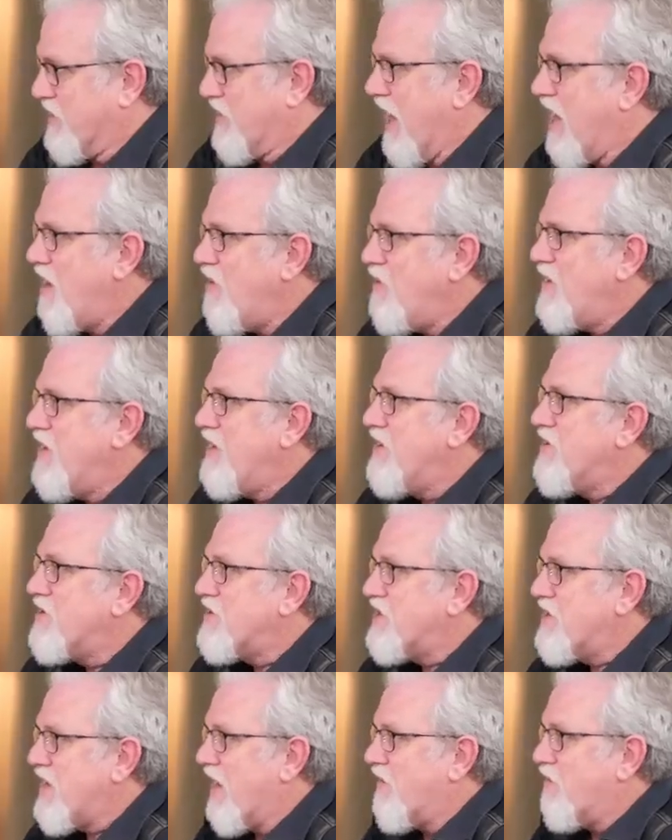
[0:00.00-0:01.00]
Now we
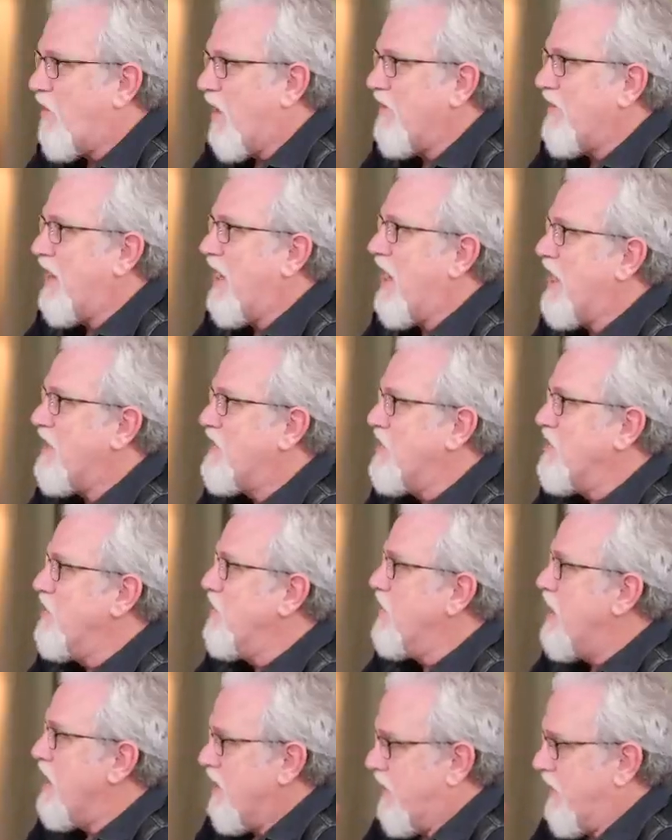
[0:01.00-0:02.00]
understand why they
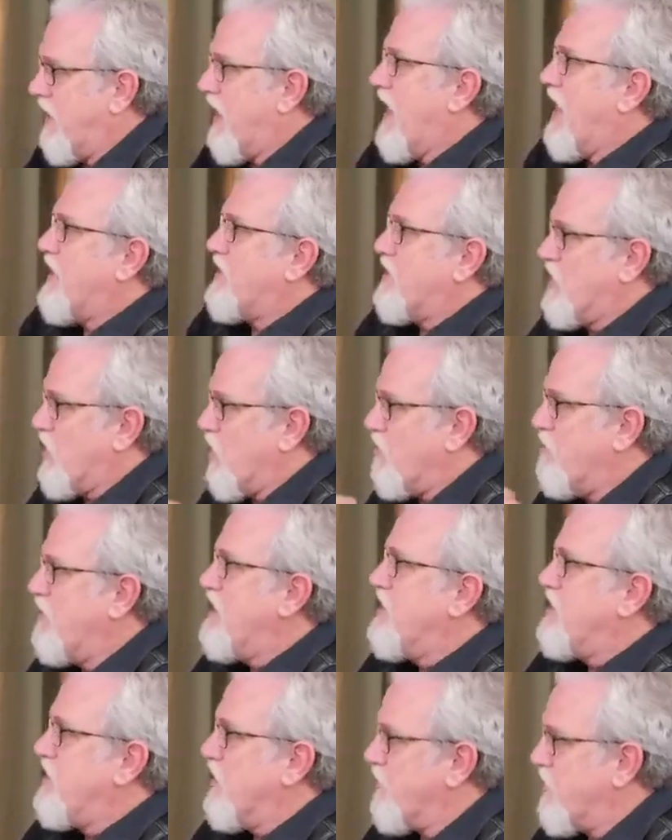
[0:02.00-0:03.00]
had so many
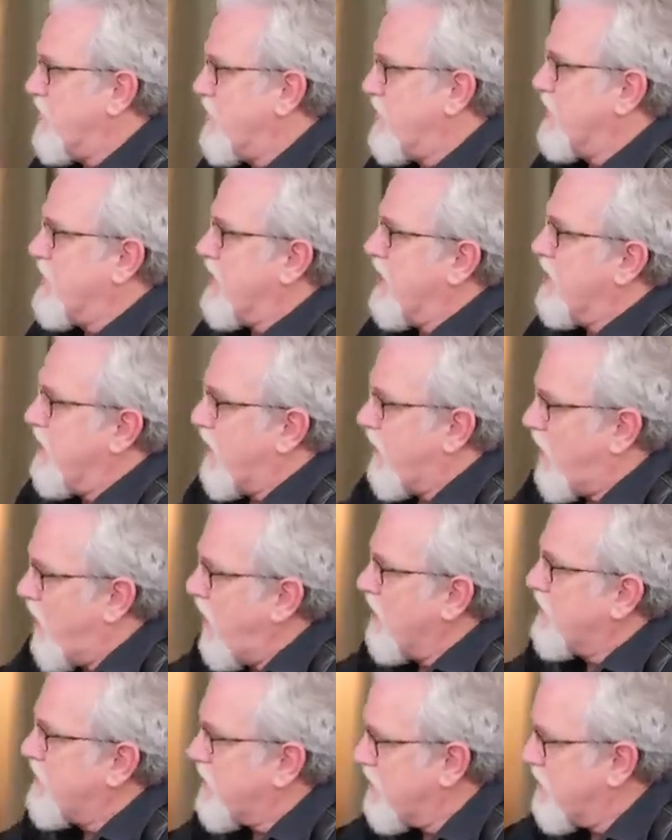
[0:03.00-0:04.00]
differences in the
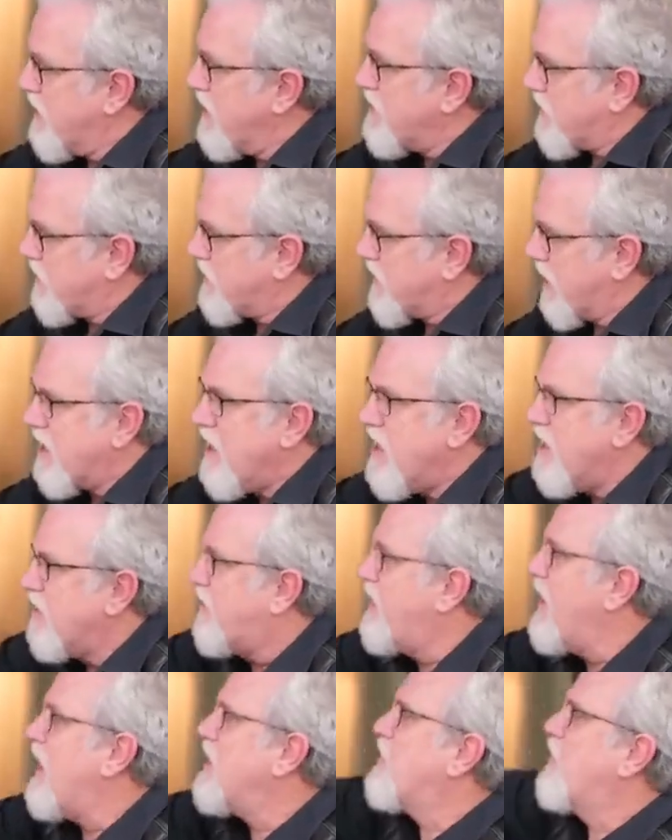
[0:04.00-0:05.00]
consonantal text.
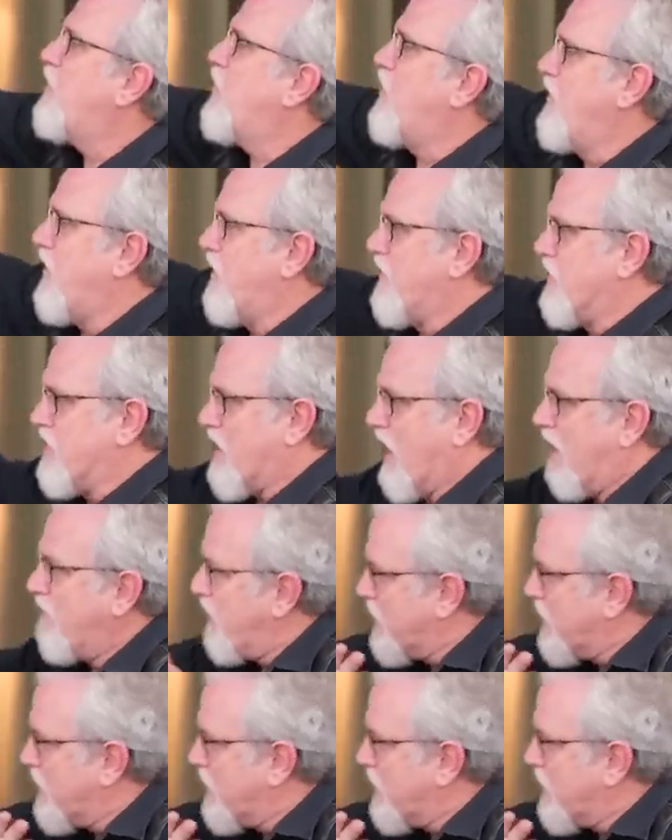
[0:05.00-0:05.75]
That's for another time.